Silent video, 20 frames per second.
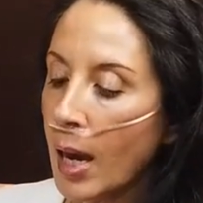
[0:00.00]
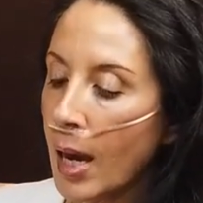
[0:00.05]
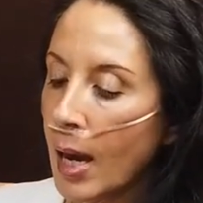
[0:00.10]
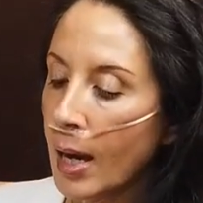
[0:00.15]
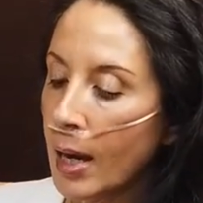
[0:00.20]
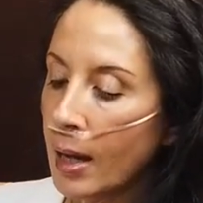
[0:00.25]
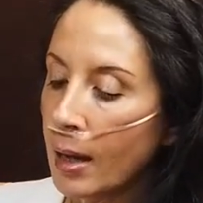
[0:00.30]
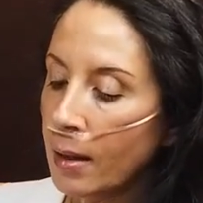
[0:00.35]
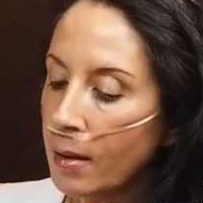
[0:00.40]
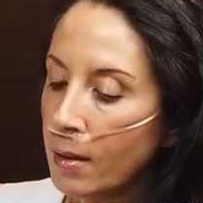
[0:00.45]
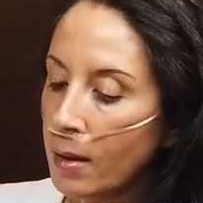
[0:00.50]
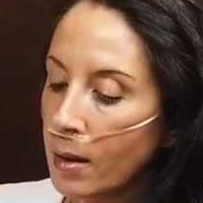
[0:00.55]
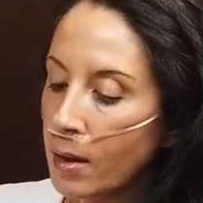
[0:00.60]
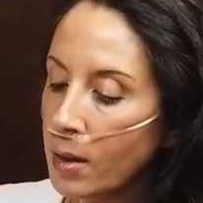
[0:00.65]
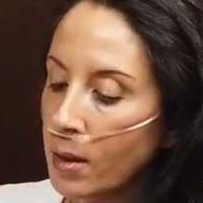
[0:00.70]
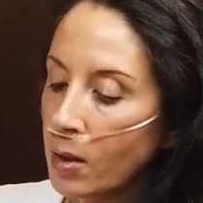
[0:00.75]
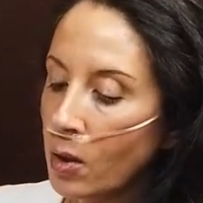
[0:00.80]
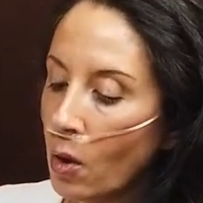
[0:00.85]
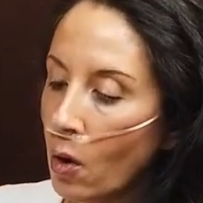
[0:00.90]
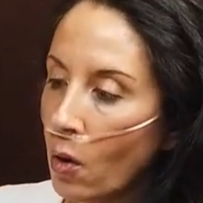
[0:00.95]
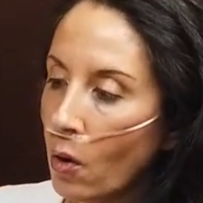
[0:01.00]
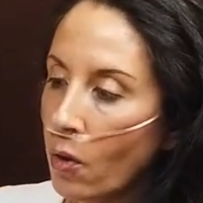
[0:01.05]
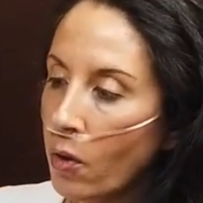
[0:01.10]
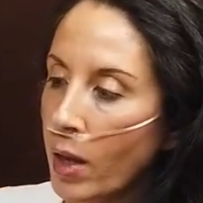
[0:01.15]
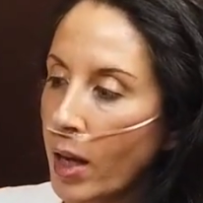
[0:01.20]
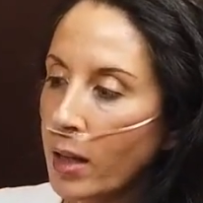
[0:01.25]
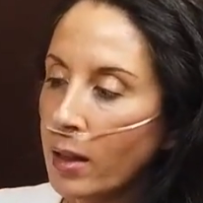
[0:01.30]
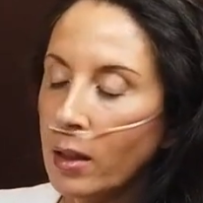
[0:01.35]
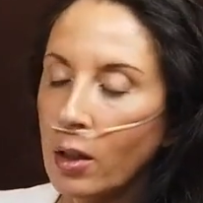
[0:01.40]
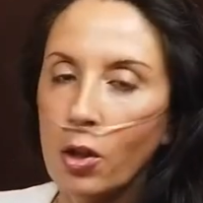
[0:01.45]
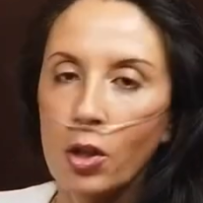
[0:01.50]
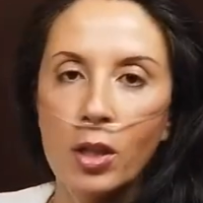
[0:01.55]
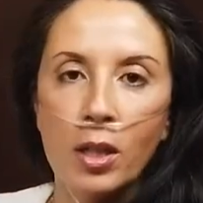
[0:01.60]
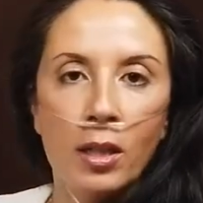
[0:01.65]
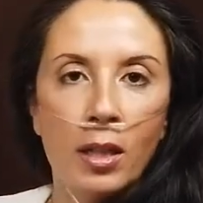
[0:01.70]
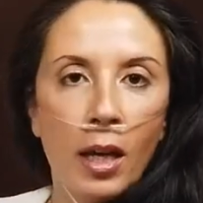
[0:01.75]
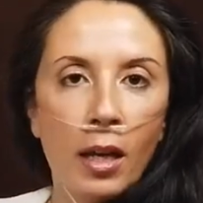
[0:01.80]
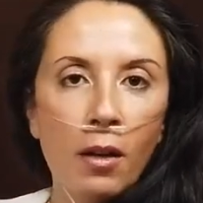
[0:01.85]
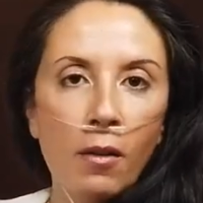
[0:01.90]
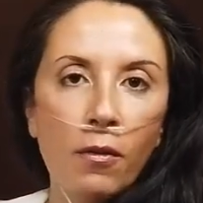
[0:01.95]
And so then there's
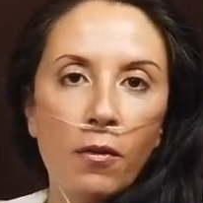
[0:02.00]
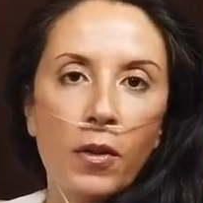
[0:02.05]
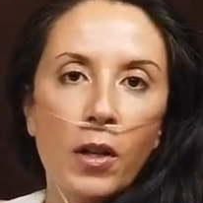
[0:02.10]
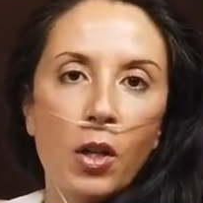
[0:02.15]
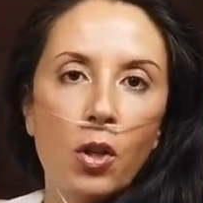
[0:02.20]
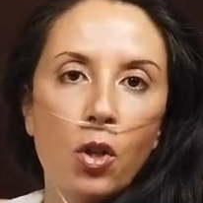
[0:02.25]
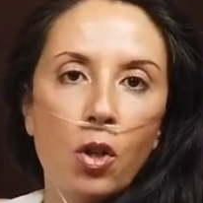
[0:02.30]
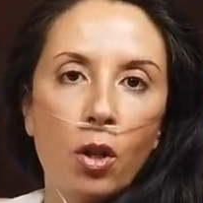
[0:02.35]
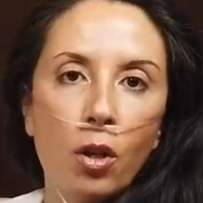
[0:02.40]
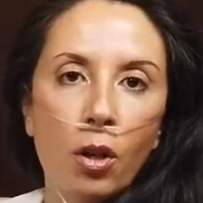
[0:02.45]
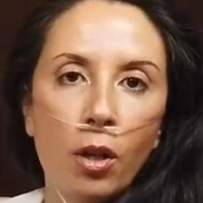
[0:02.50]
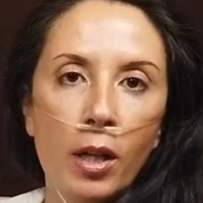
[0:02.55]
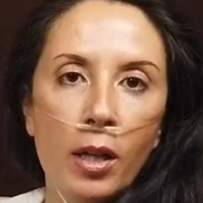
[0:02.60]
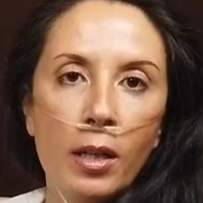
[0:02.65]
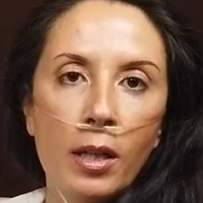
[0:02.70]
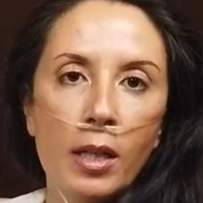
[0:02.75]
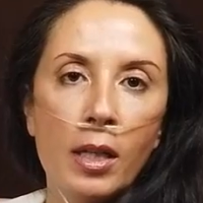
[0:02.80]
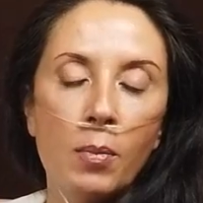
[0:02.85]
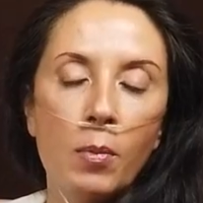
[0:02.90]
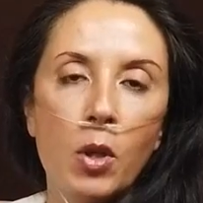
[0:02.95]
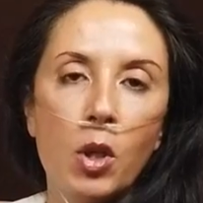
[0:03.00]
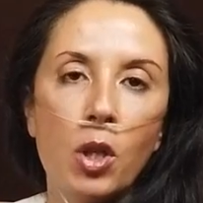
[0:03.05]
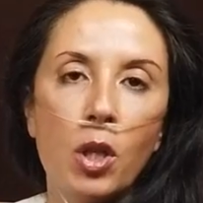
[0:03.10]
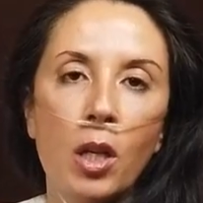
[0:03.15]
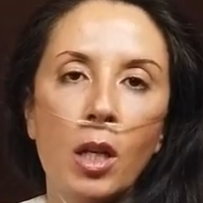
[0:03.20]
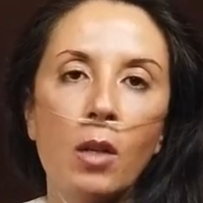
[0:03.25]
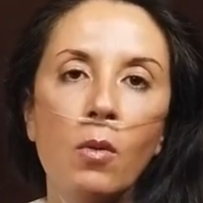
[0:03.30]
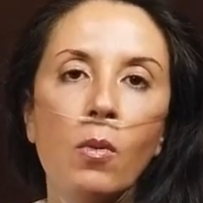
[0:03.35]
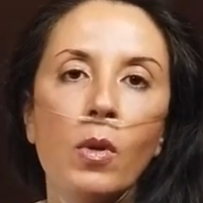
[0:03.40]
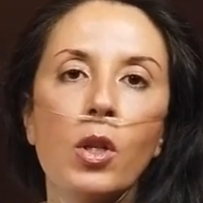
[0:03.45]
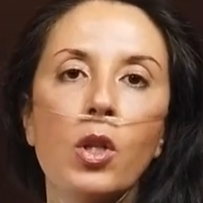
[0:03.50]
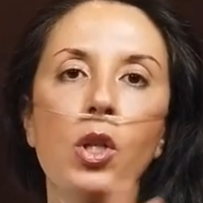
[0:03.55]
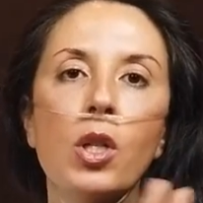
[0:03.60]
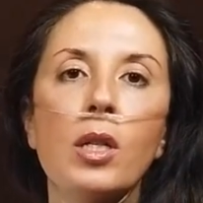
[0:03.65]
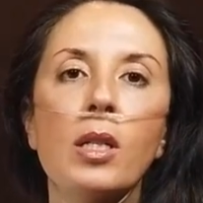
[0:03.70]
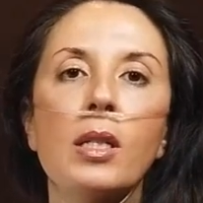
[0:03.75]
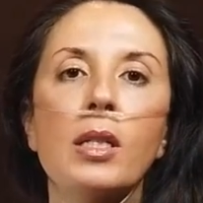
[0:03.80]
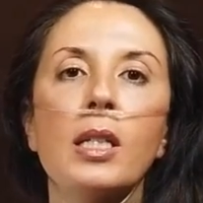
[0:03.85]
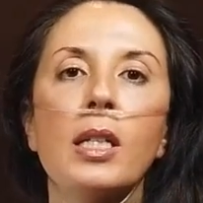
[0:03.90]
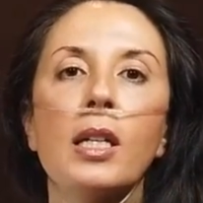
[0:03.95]
another feature in this machine, which
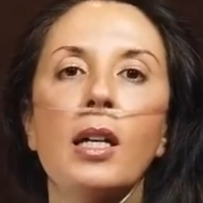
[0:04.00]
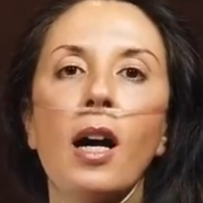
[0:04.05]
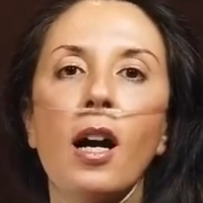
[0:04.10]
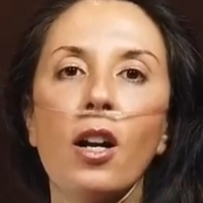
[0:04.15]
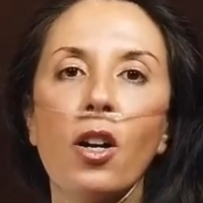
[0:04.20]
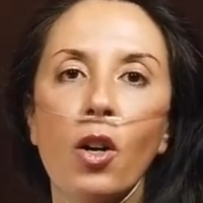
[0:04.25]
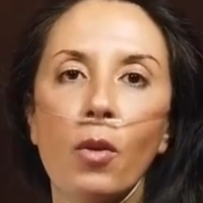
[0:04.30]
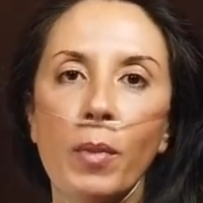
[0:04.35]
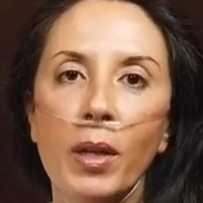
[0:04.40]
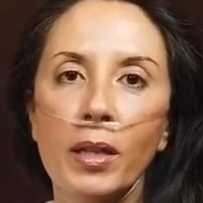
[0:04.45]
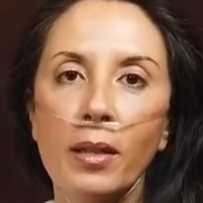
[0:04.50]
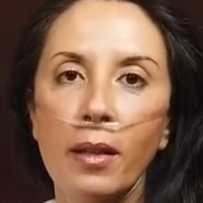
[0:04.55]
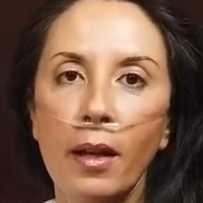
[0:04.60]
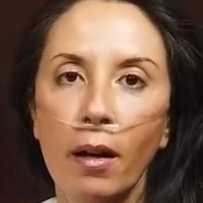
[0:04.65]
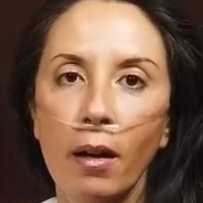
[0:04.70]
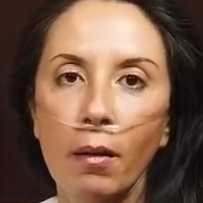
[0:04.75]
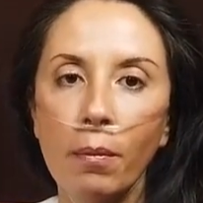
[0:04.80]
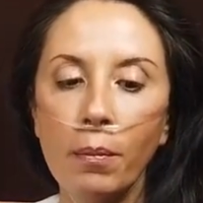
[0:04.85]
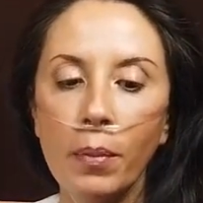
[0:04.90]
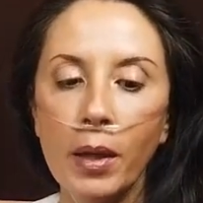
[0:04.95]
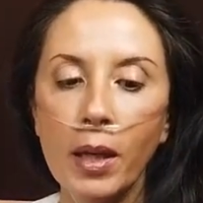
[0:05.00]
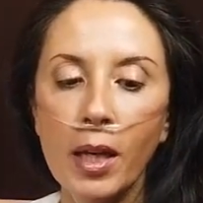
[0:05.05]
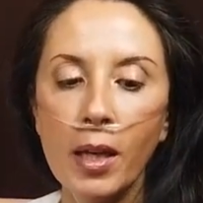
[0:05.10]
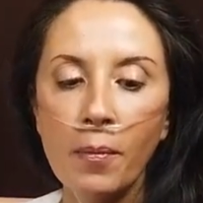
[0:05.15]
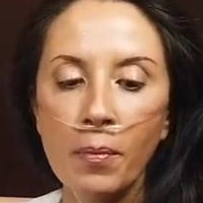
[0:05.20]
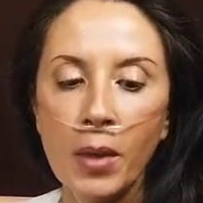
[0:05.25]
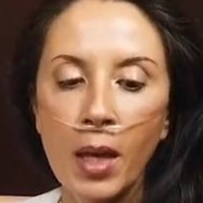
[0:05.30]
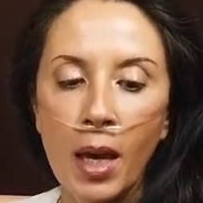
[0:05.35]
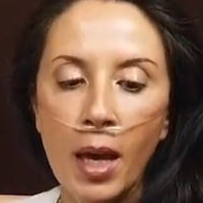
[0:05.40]
is the Aromatherapy.